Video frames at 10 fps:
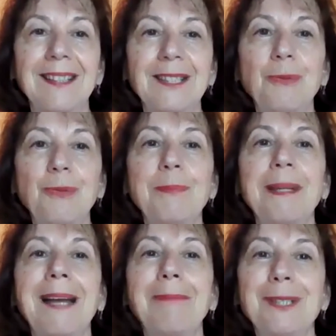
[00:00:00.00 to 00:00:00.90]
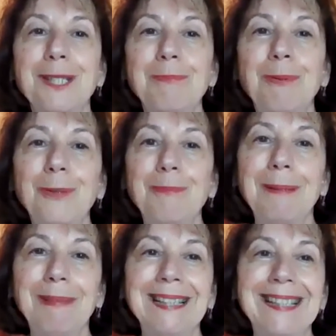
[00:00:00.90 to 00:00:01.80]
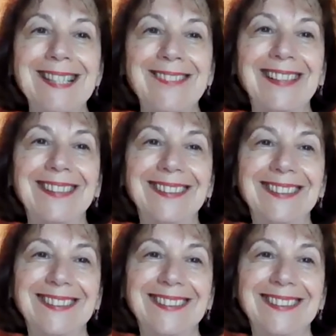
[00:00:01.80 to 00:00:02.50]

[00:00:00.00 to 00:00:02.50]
towards being able to support people in Israel.